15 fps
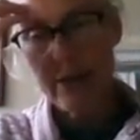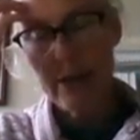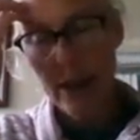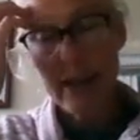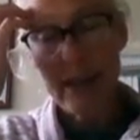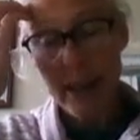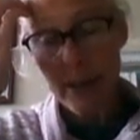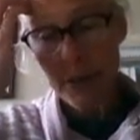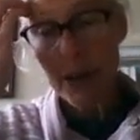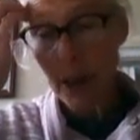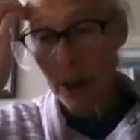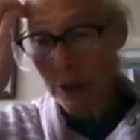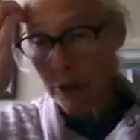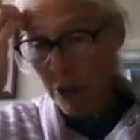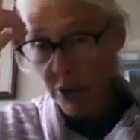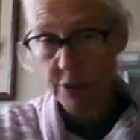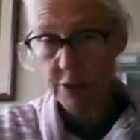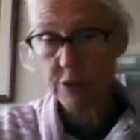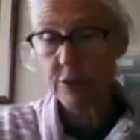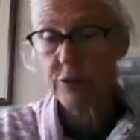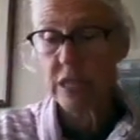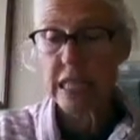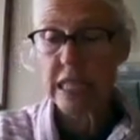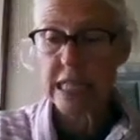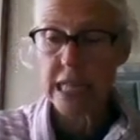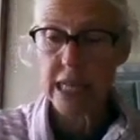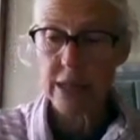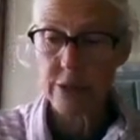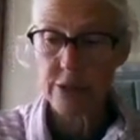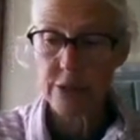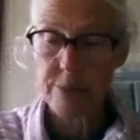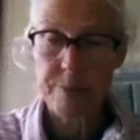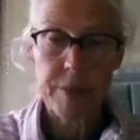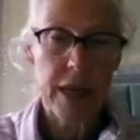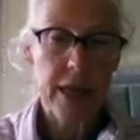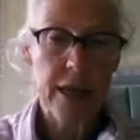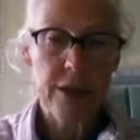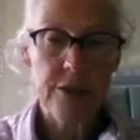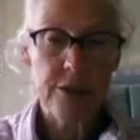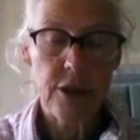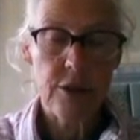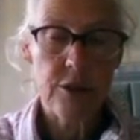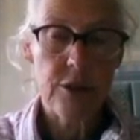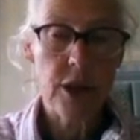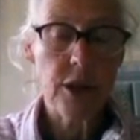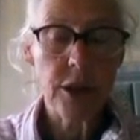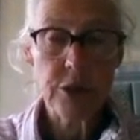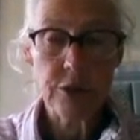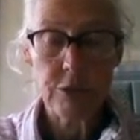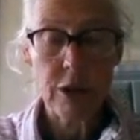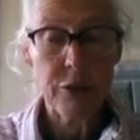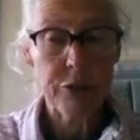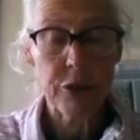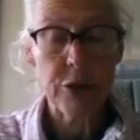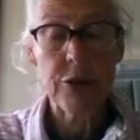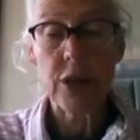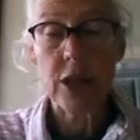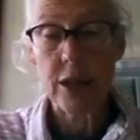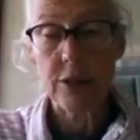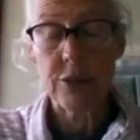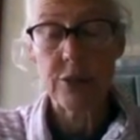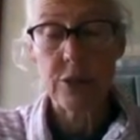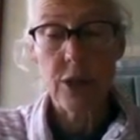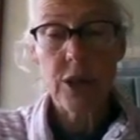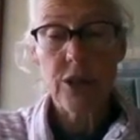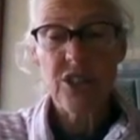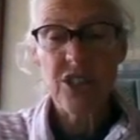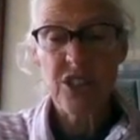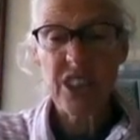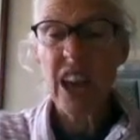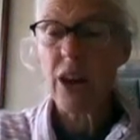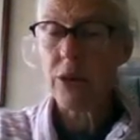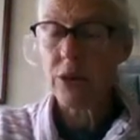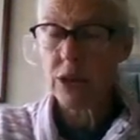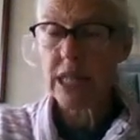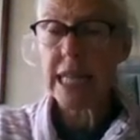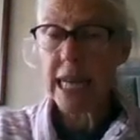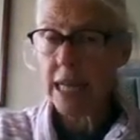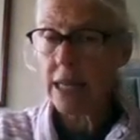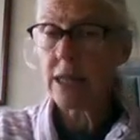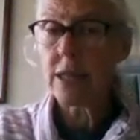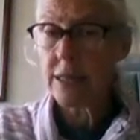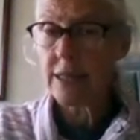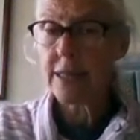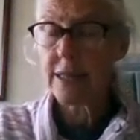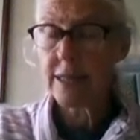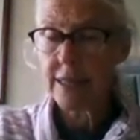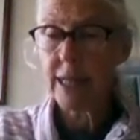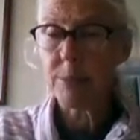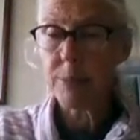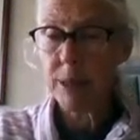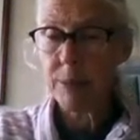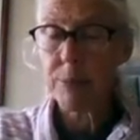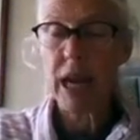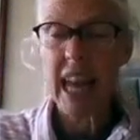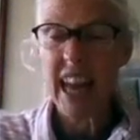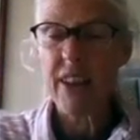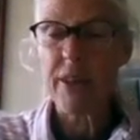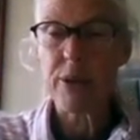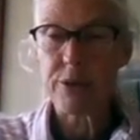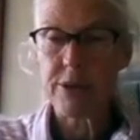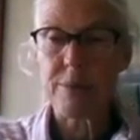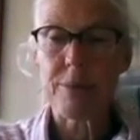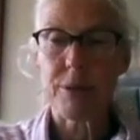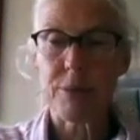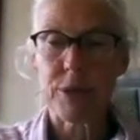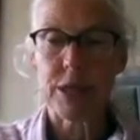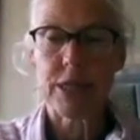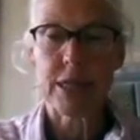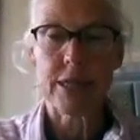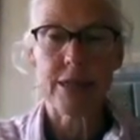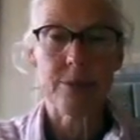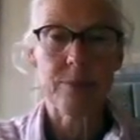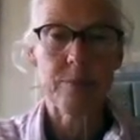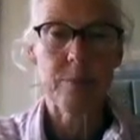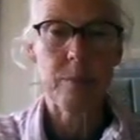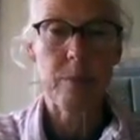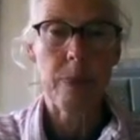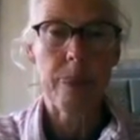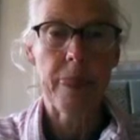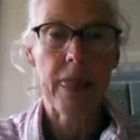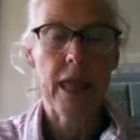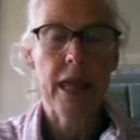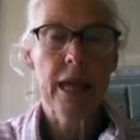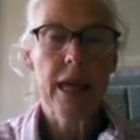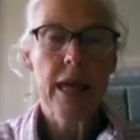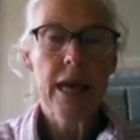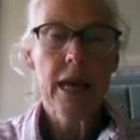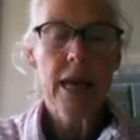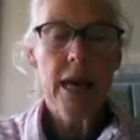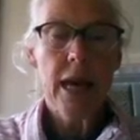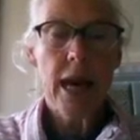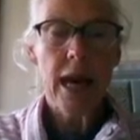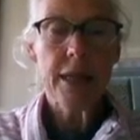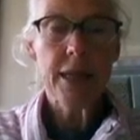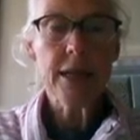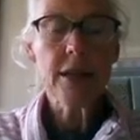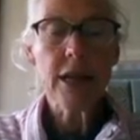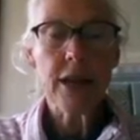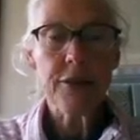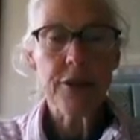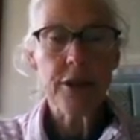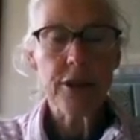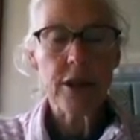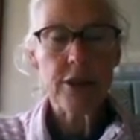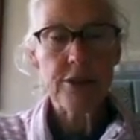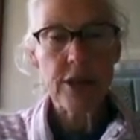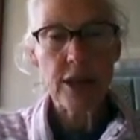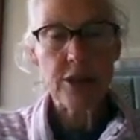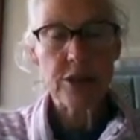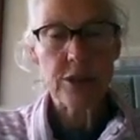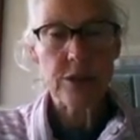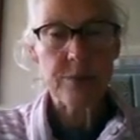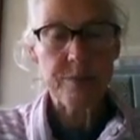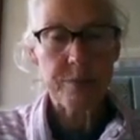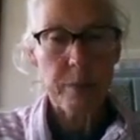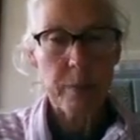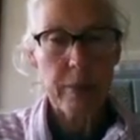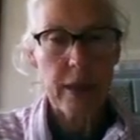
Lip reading: it's giving those kinds of details. So no need to reference things, just get on and tell people how it was implemented. And then you'll have a section